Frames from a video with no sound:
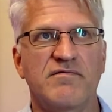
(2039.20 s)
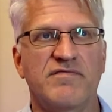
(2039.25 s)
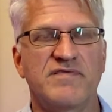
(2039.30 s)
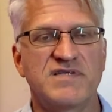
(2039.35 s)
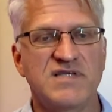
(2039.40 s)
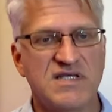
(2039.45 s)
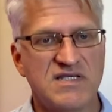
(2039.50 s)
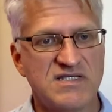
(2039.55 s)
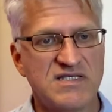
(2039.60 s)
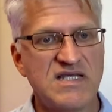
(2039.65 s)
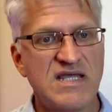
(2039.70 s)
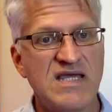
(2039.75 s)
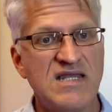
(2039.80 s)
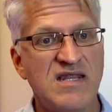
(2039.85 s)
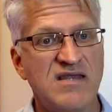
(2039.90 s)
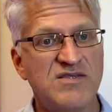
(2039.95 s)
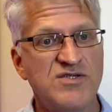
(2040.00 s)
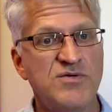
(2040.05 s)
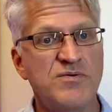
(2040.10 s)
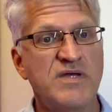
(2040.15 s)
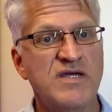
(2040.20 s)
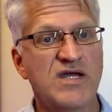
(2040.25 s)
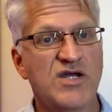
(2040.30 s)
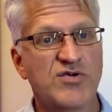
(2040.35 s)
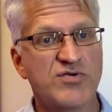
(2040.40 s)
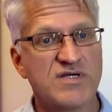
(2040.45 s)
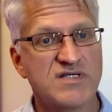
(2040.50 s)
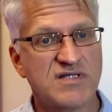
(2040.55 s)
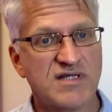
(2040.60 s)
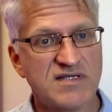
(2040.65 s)
succeed in doing a
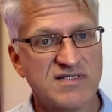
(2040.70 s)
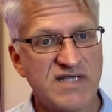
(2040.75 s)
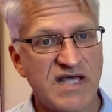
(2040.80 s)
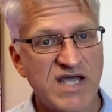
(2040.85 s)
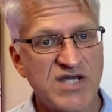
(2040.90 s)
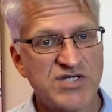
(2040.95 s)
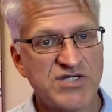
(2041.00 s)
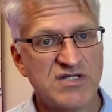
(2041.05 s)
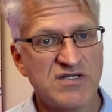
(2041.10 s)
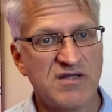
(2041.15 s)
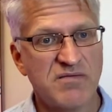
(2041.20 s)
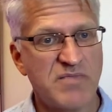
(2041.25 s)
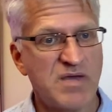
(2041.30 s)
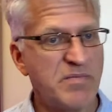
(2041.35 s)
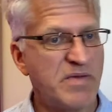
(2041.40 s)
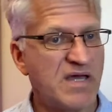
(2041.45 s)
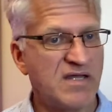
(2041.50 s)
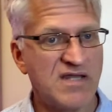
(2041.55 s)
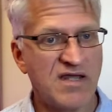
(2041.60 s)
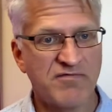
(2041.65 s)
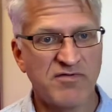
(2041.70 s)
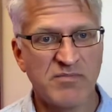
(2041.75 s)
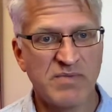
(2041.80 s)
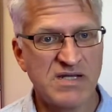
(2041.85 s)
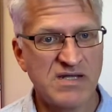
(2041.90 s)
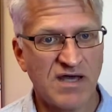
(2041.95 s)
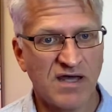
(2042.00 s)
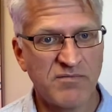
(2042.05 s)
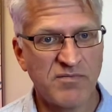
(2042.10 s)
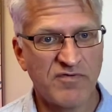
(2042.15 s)
crystallization that maybe had never
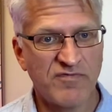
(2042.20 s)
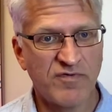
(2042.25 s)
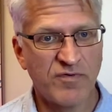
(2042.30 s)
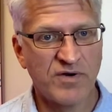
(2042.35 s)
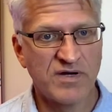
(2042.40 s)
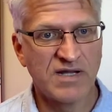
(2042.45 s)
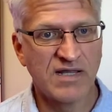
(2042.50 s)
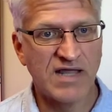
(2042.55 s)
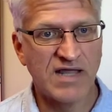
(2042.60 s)
been done before in